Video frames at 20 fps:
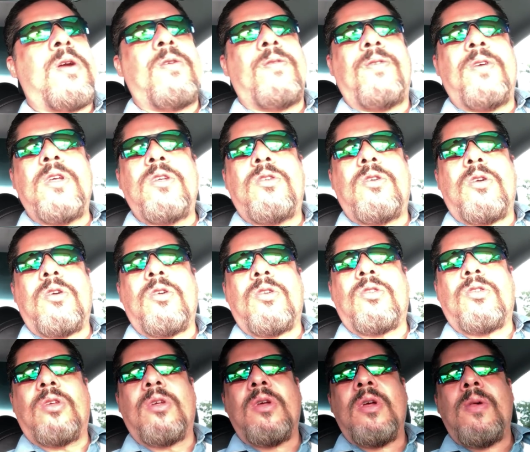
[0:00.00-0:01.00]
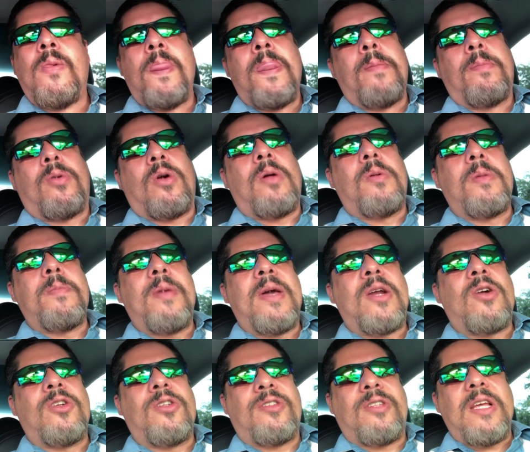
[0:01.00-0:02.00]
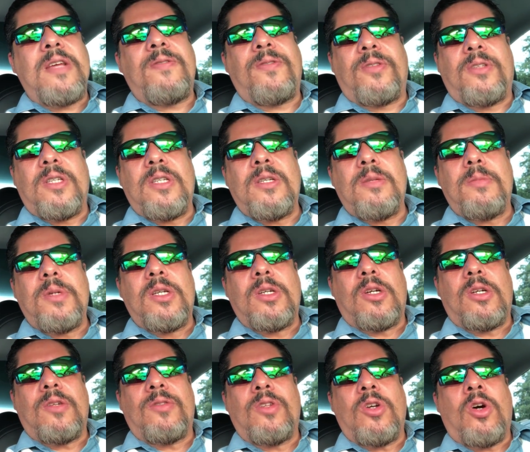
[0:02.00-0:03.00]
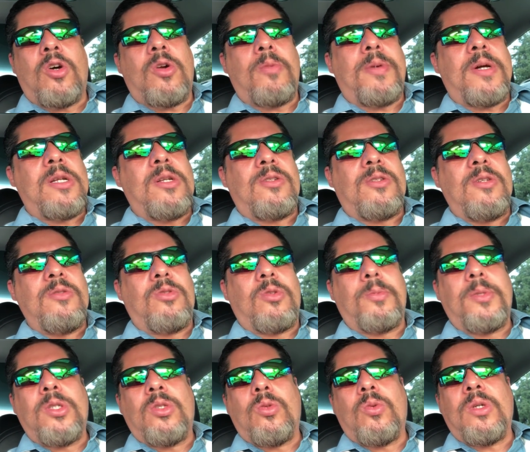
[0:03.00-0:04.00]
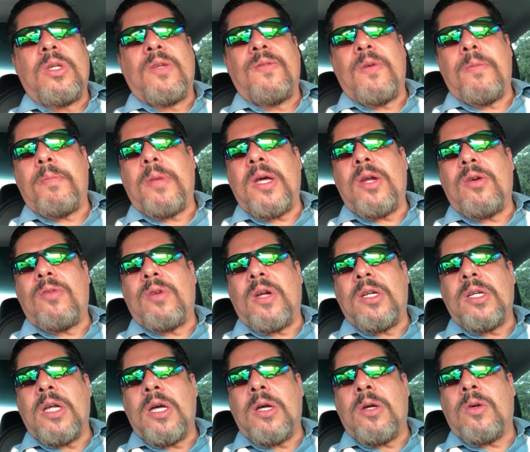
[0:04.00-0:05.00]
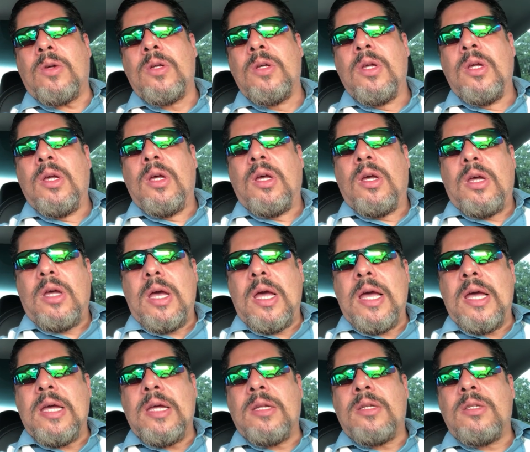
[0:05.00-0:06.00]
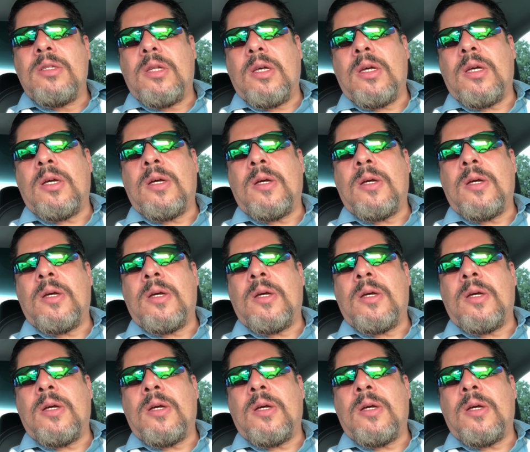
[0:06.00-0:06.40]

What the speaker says: better features, probably better safety, because the autopilot seems to be doing even better right now. And